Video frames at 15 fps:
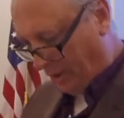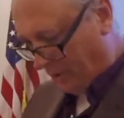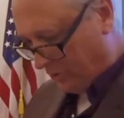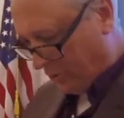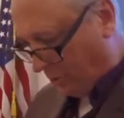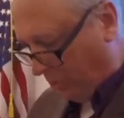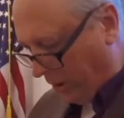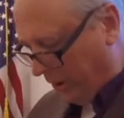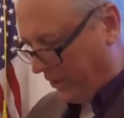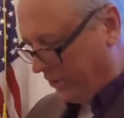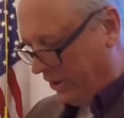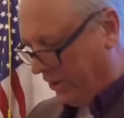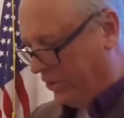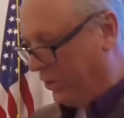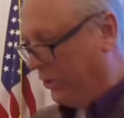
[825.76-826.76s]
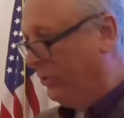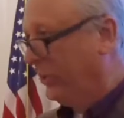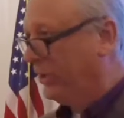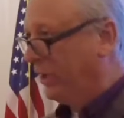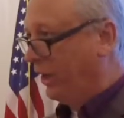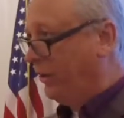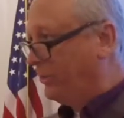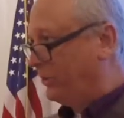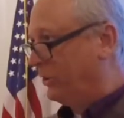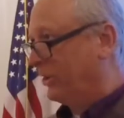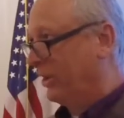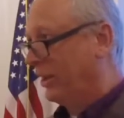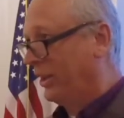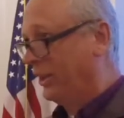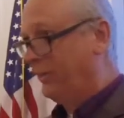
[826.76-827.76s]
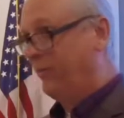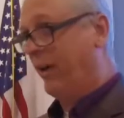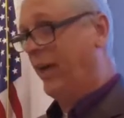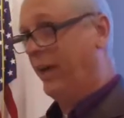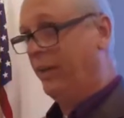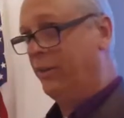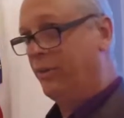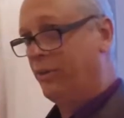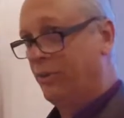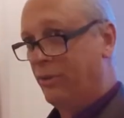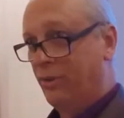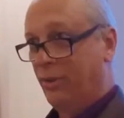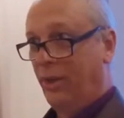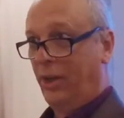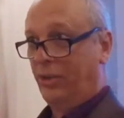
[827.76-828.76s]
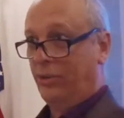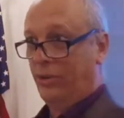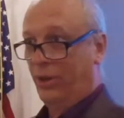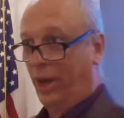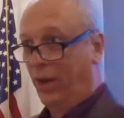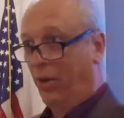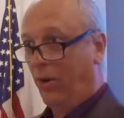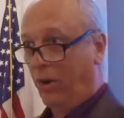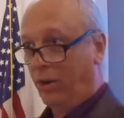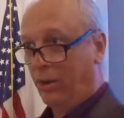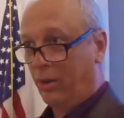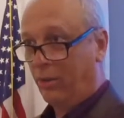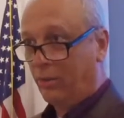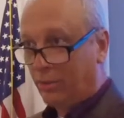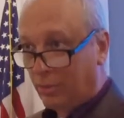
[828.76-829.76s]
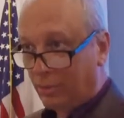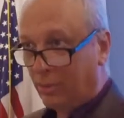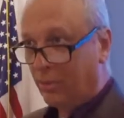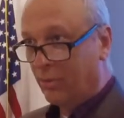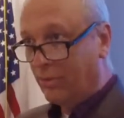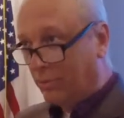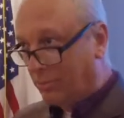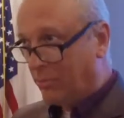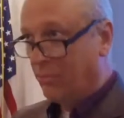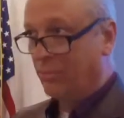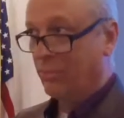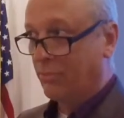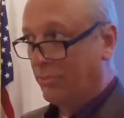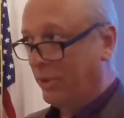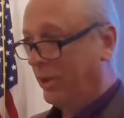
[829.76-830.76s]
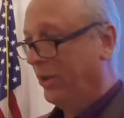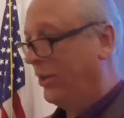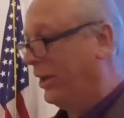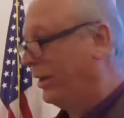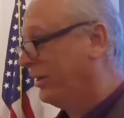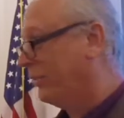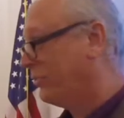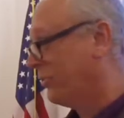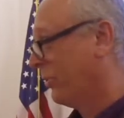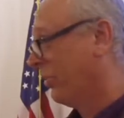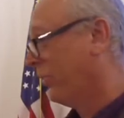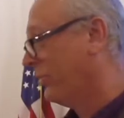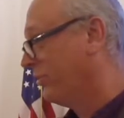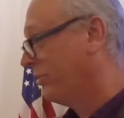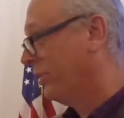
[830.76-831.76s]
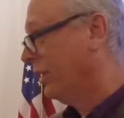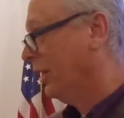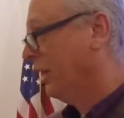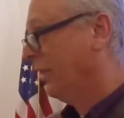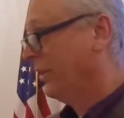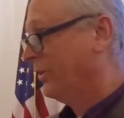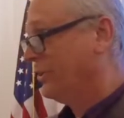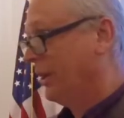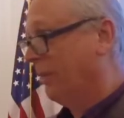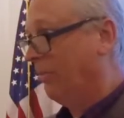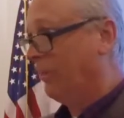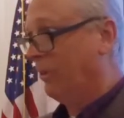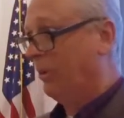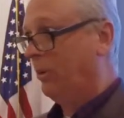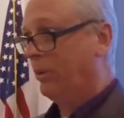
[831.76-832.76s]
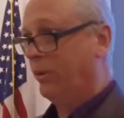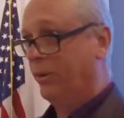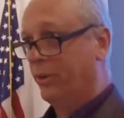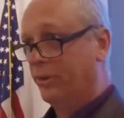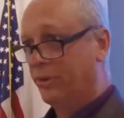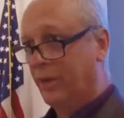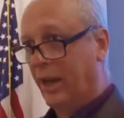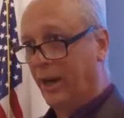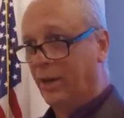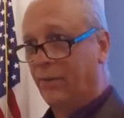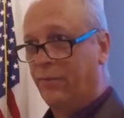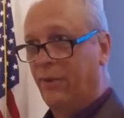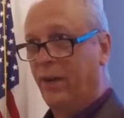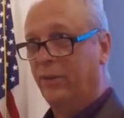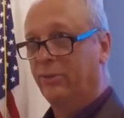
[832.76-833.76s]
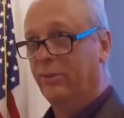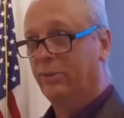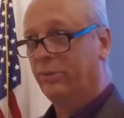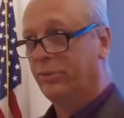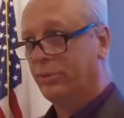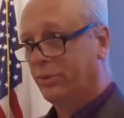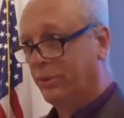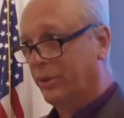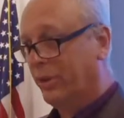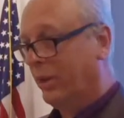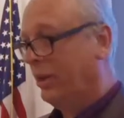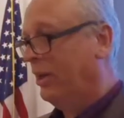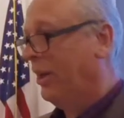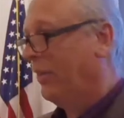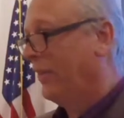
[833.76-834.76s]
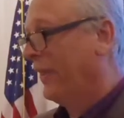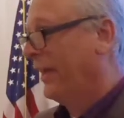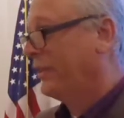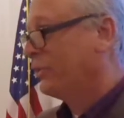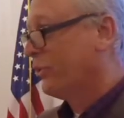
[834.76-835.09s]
So what does he do? He goes to the Levites, which you know are, you know, they control the, the temple and the sacrifices and that